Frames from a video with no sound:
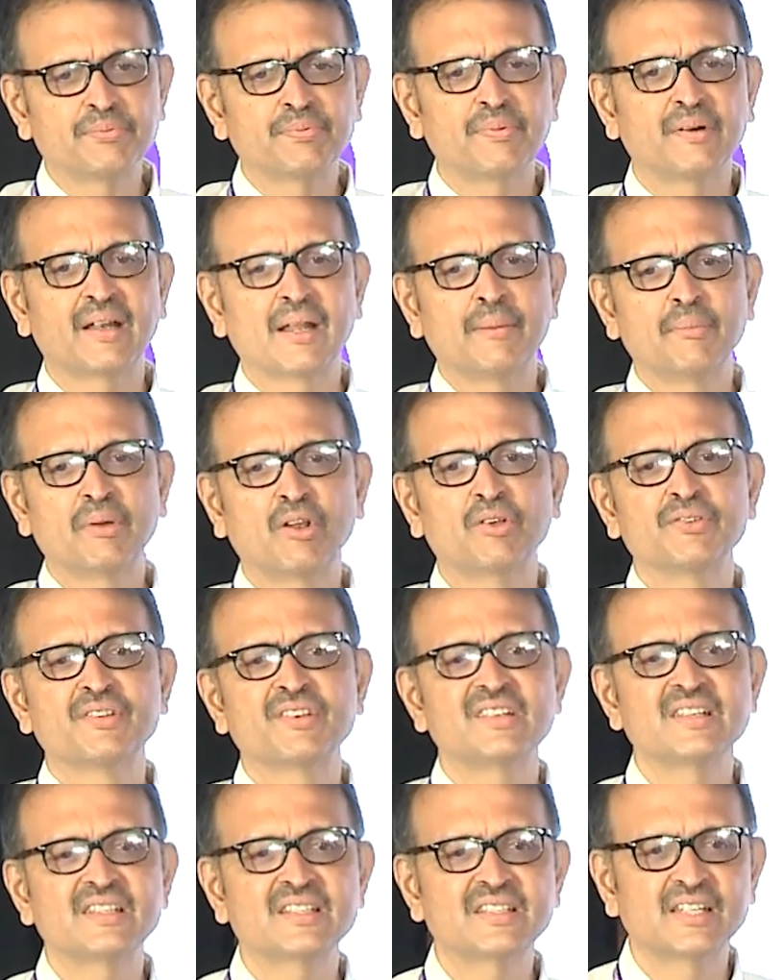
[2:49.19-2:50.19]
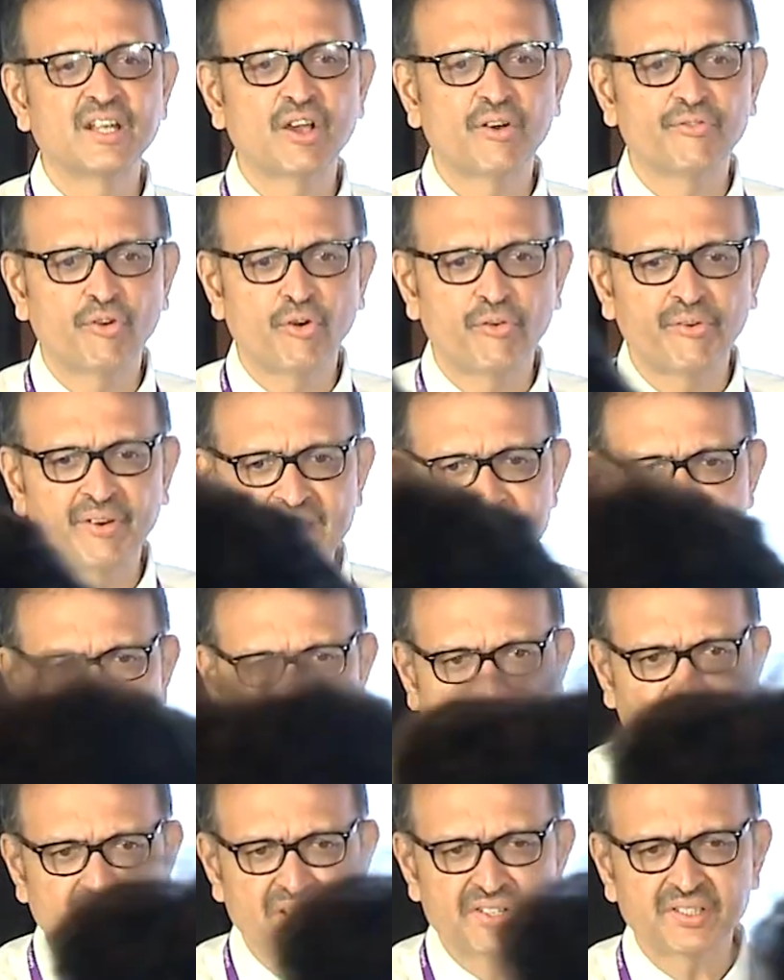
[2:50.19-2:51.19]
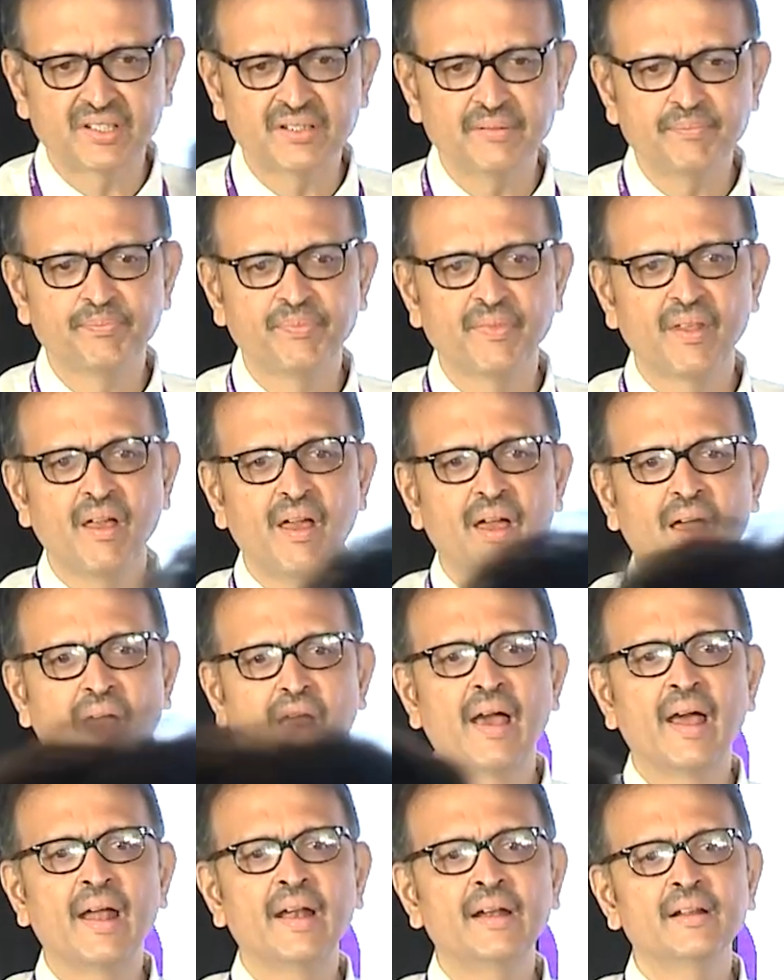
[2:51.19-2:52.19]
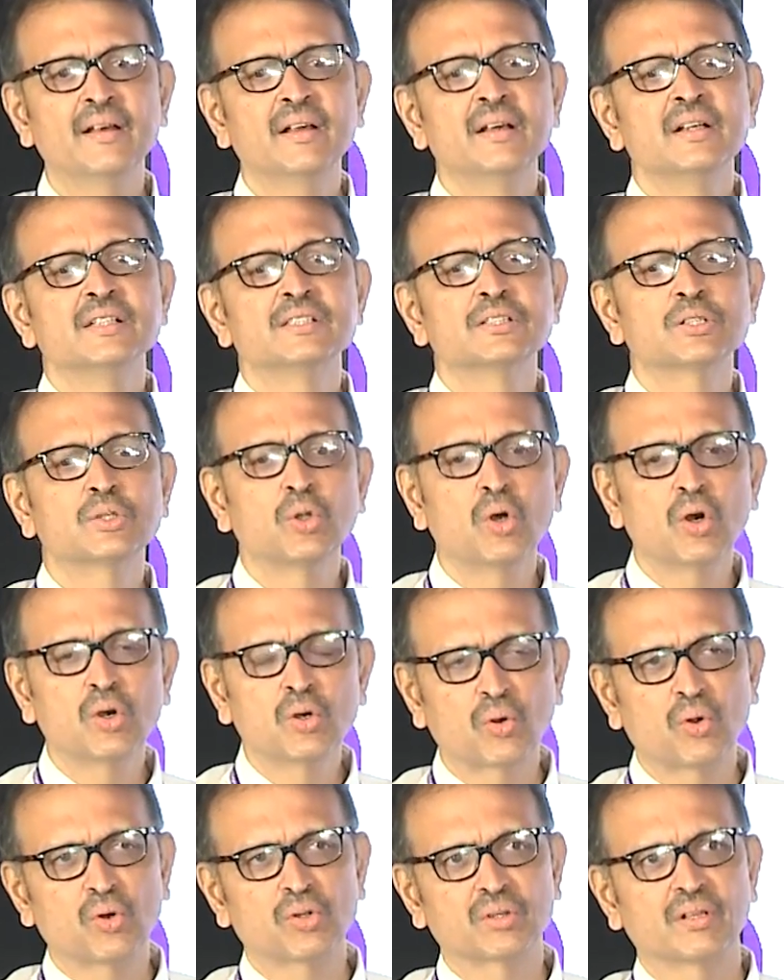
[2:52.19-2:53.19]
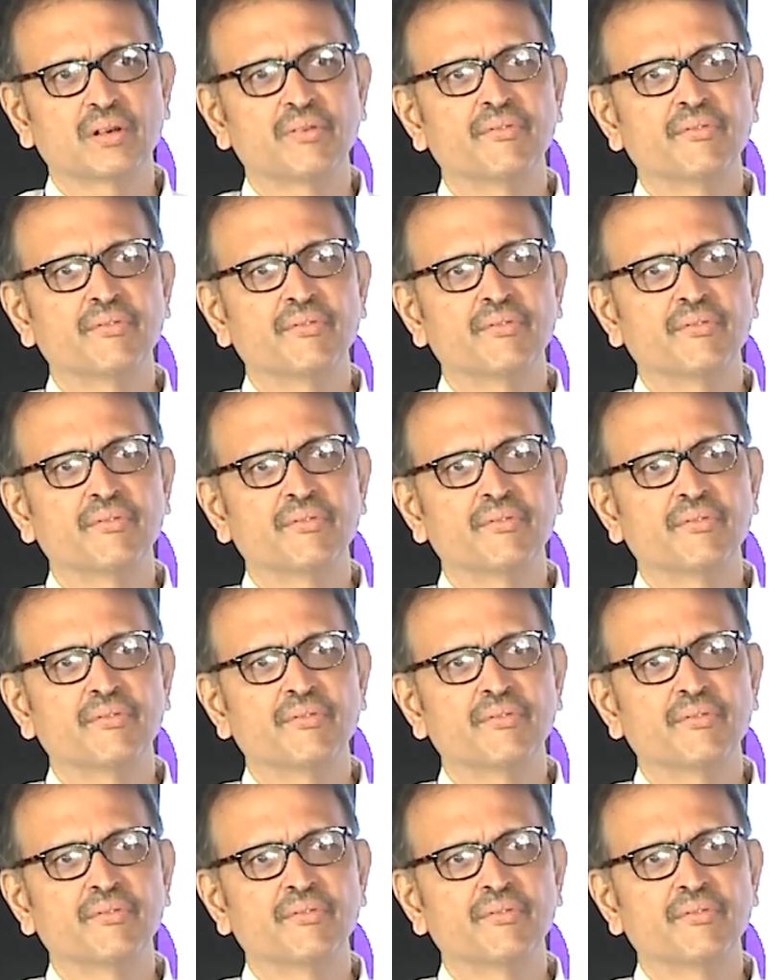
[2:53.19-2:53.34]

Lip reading: per ml on the 6th day of ovarian stimulation, and slow growth.